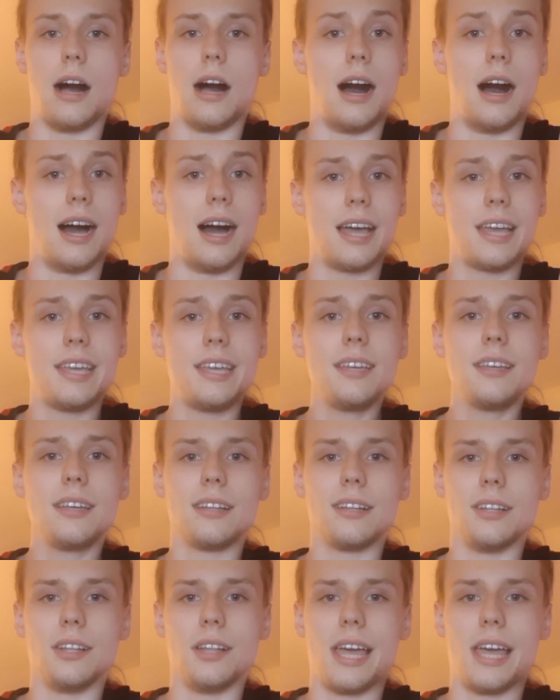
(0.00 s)
I
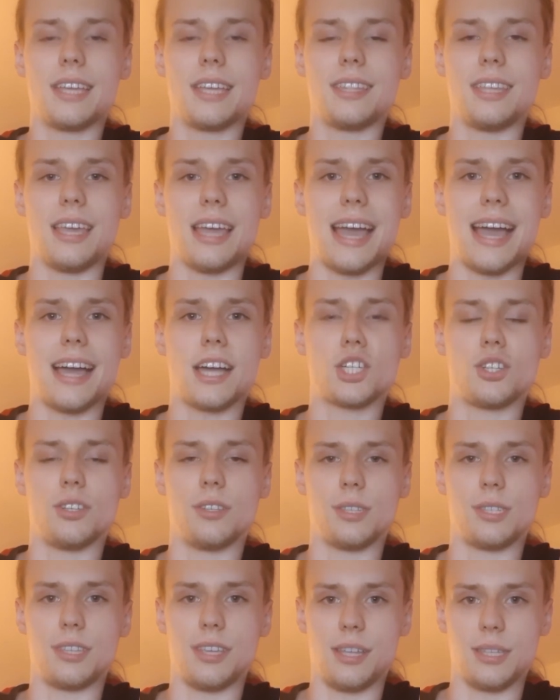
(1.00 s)
like the
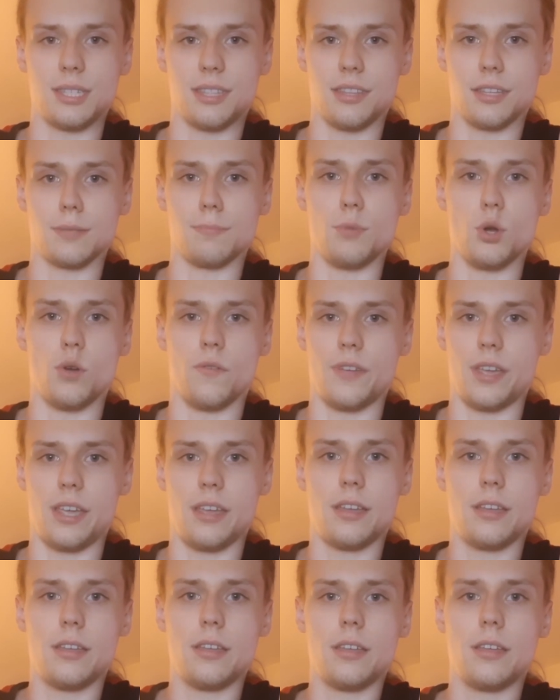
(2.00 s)
action scenes in this movie.